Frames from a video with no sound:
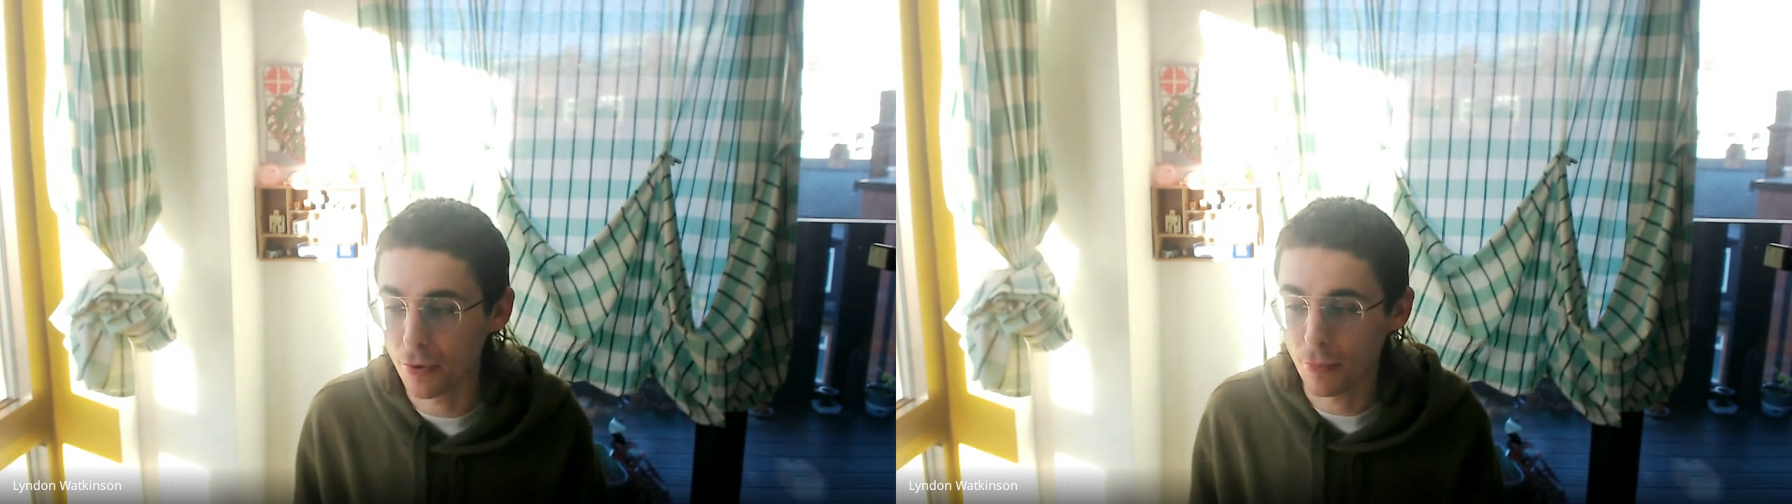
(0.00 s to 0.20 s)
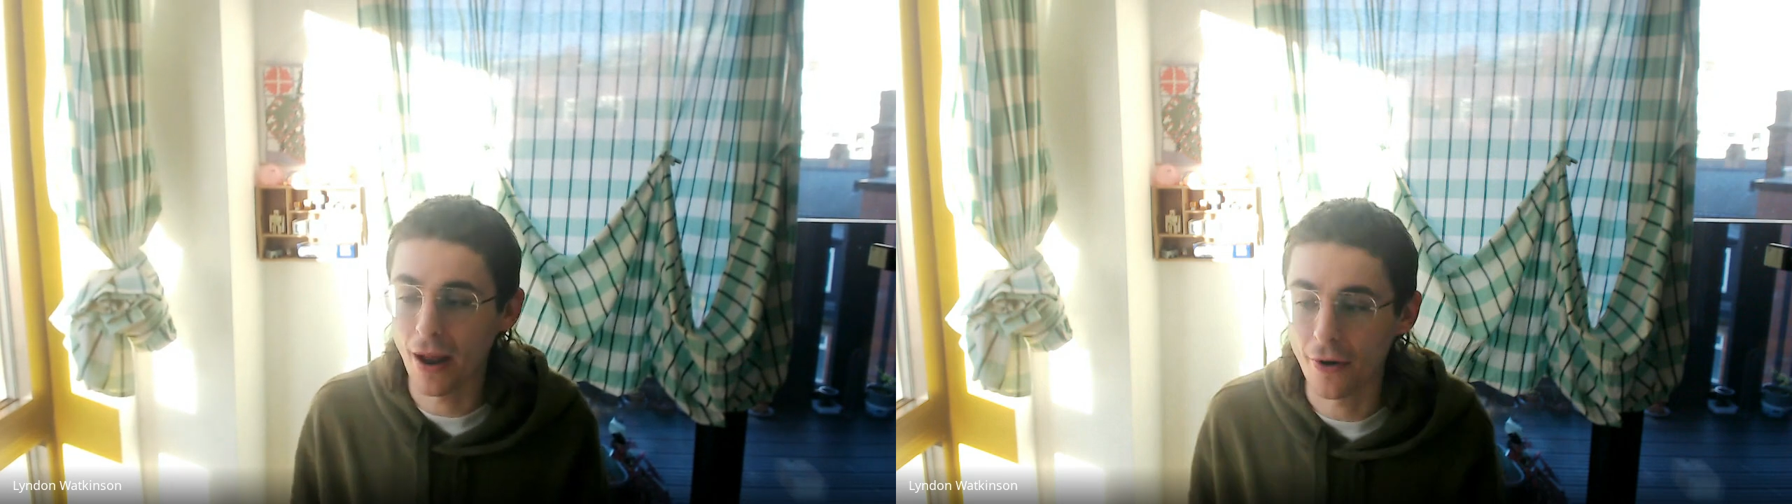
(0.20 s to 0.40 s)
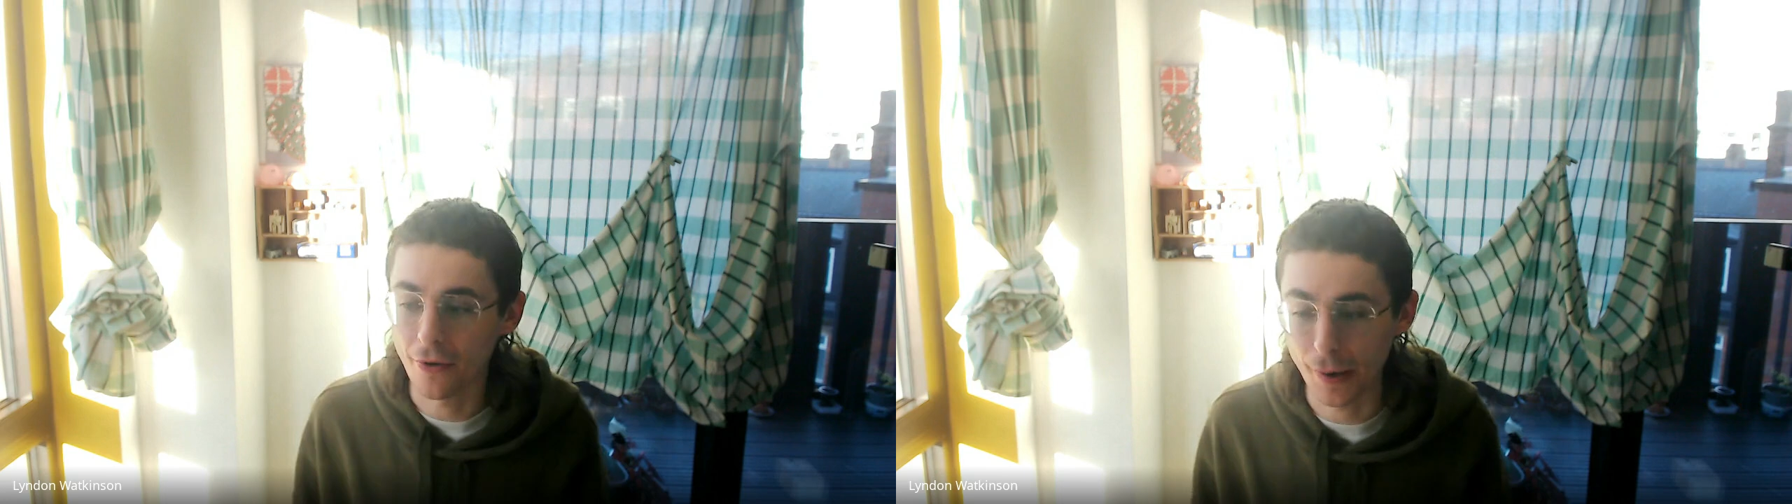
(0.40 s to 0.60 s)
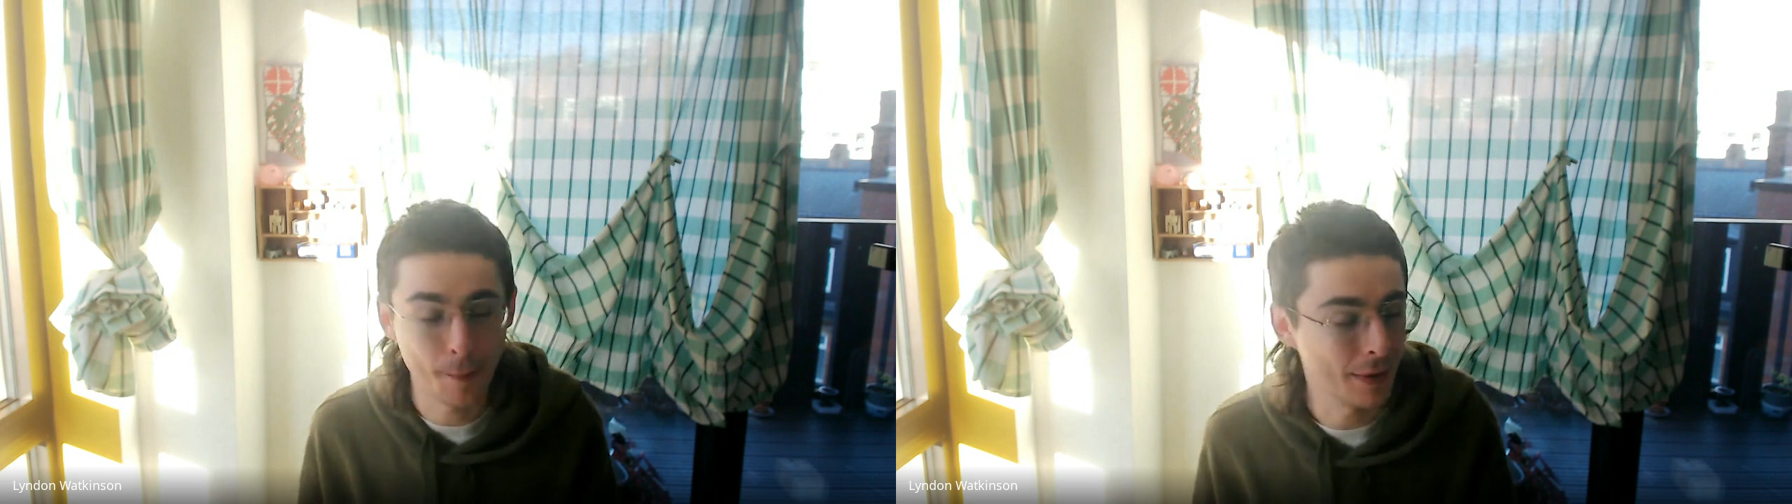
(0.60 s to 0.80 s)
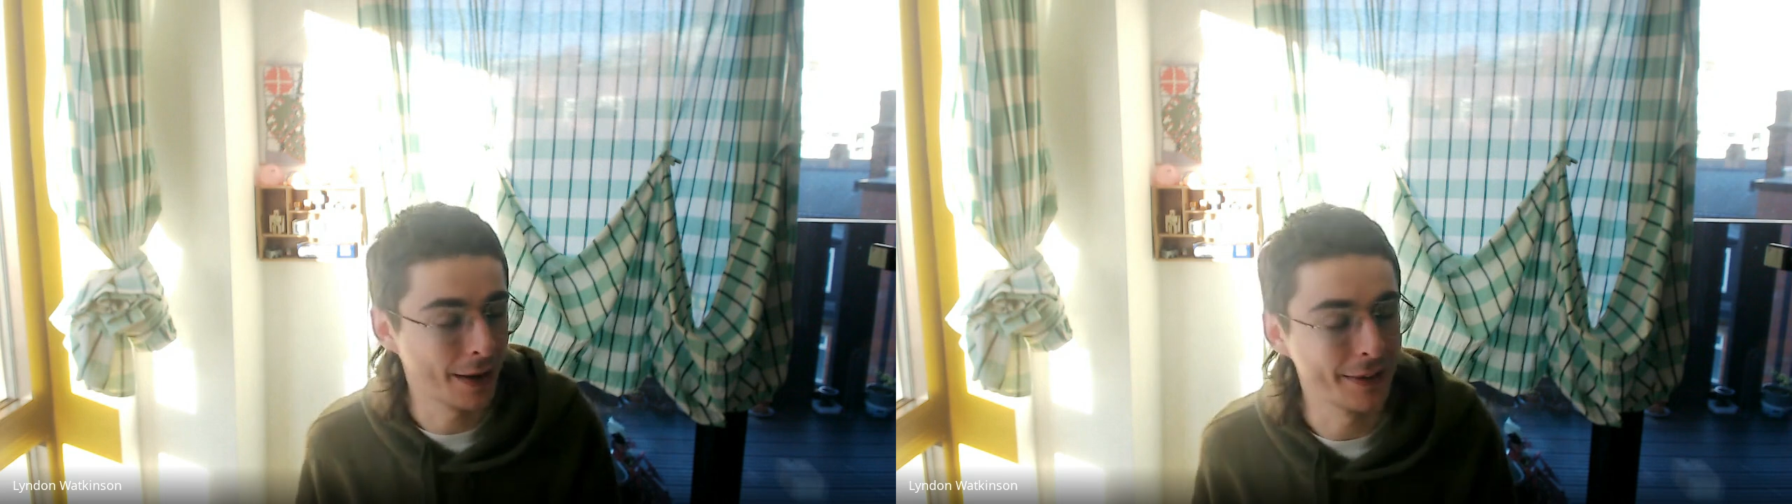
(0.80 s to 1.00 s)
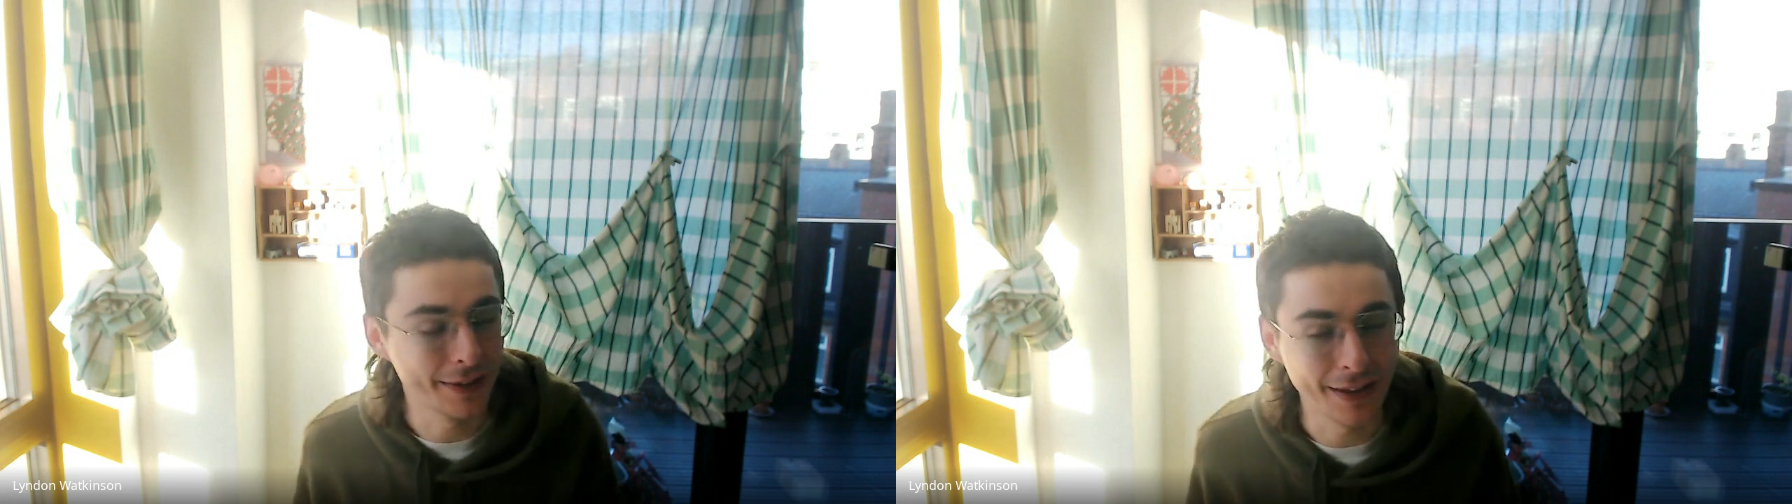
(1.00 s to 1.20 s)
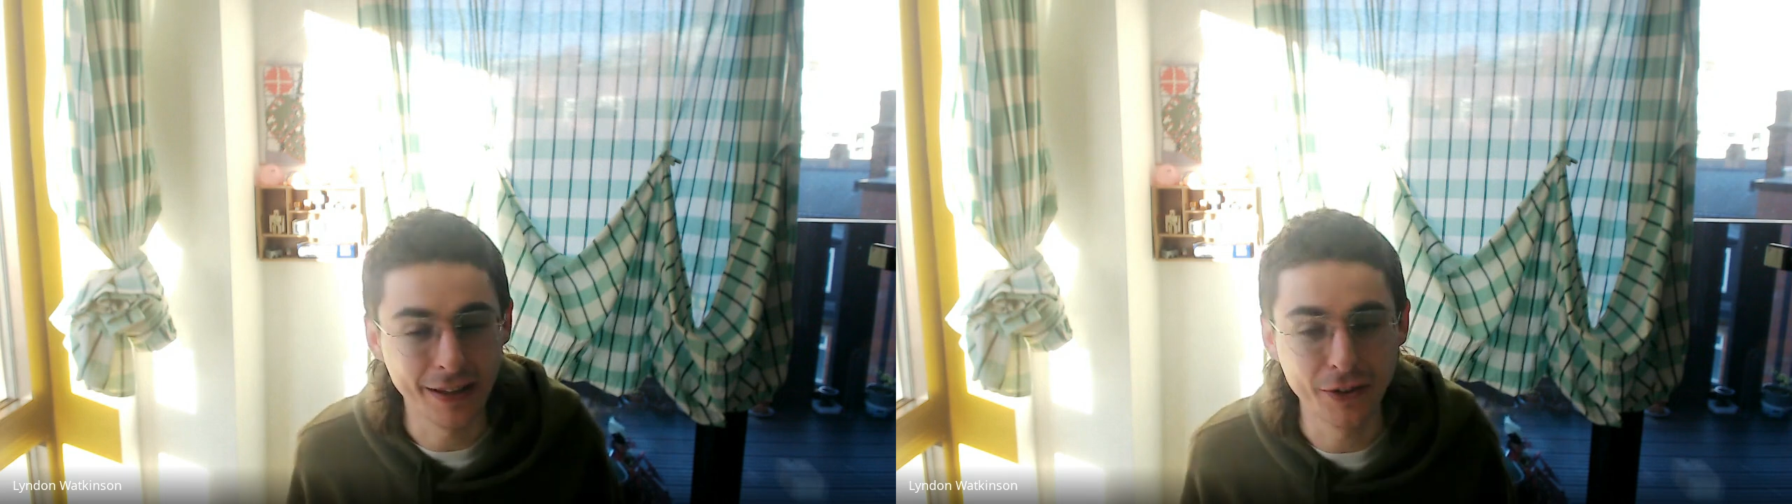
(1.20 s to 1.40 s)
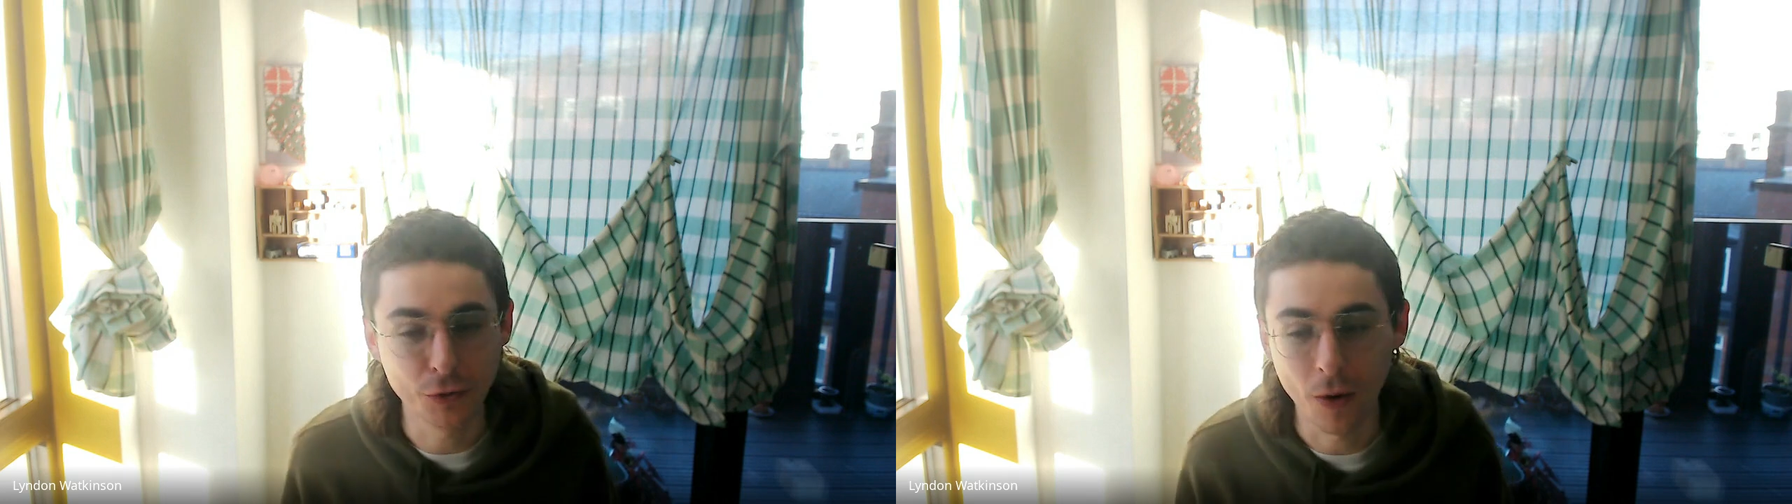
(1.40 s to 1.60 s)
preparing and planning
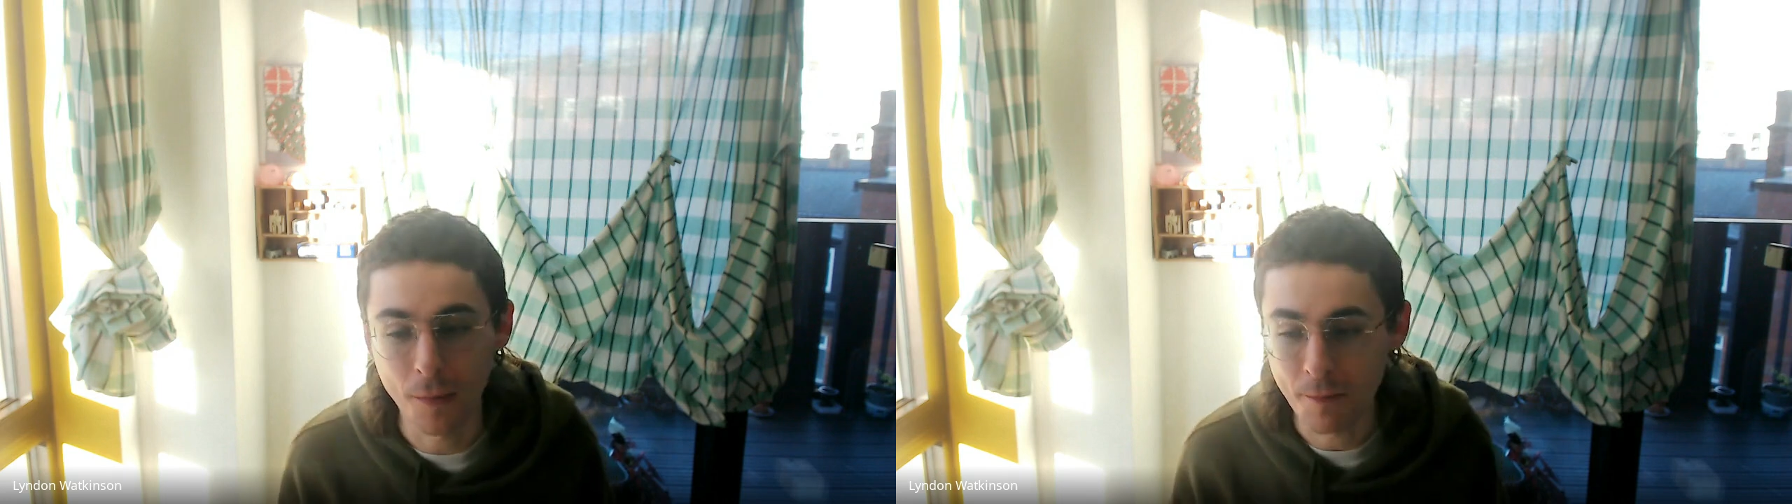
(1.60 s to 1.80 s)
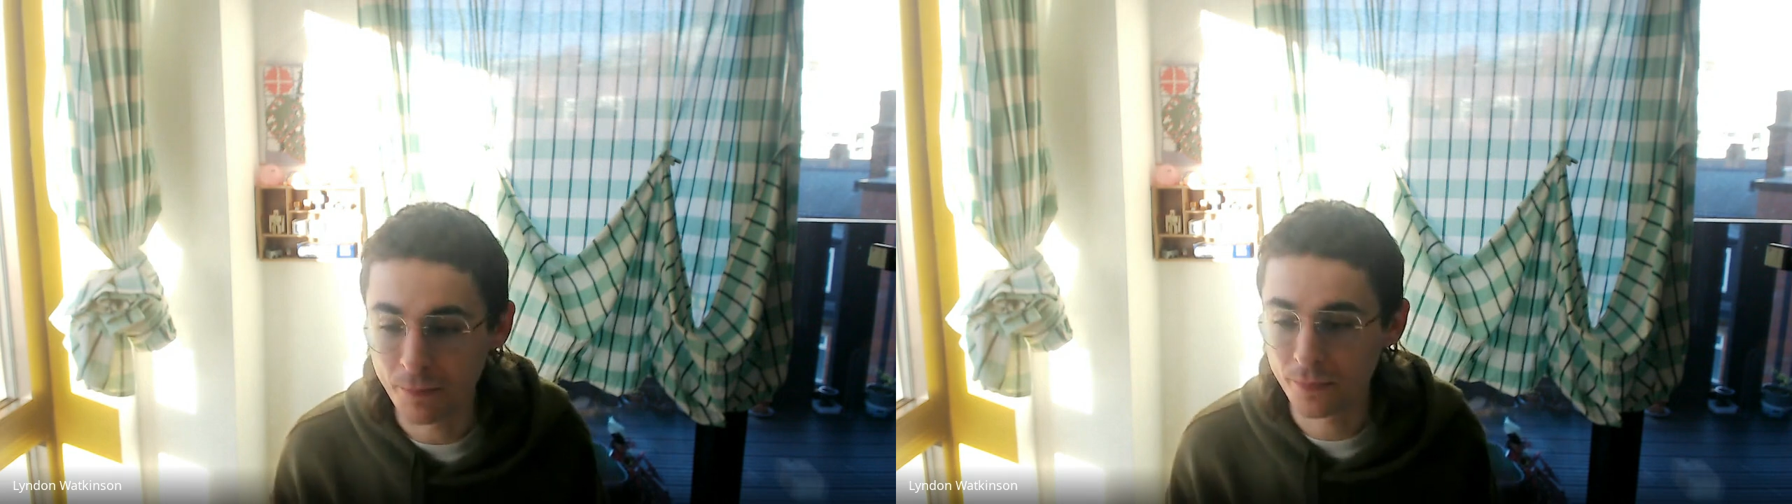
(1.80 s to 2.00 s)
each one.